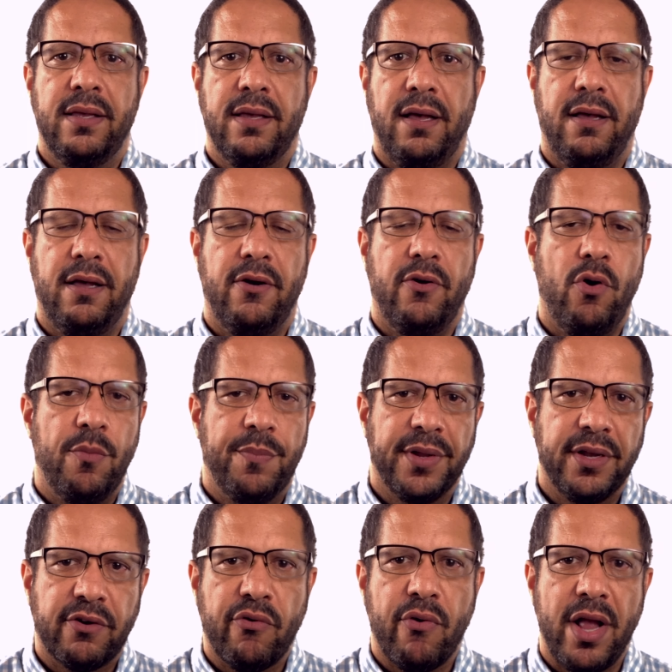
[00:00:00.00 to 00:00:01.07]
open
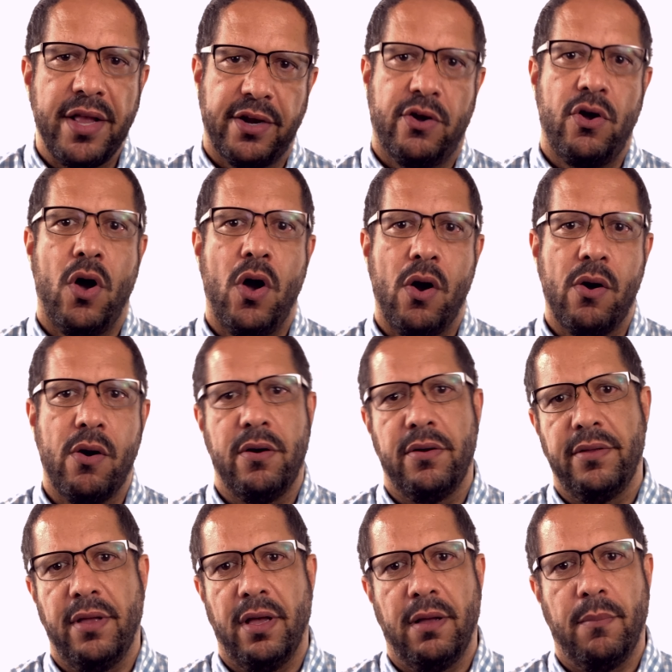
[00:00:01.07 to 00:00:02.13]
a credit
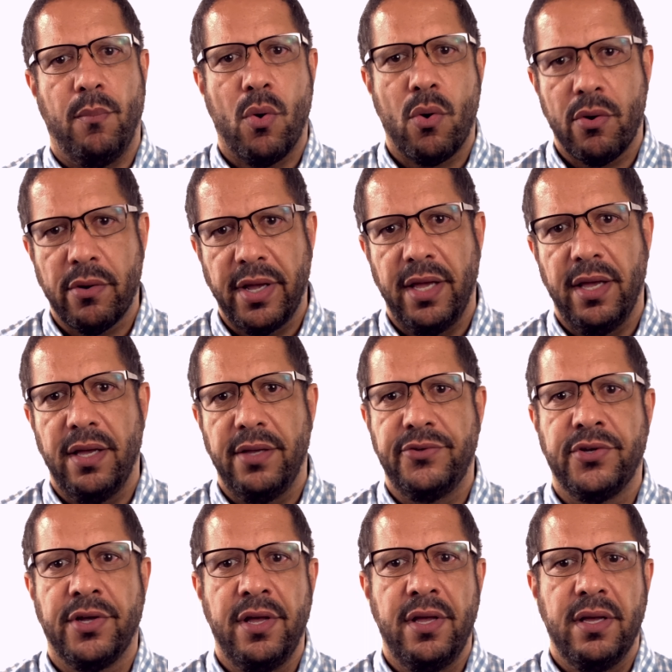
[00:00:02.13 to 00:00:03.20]
card, a mortgage,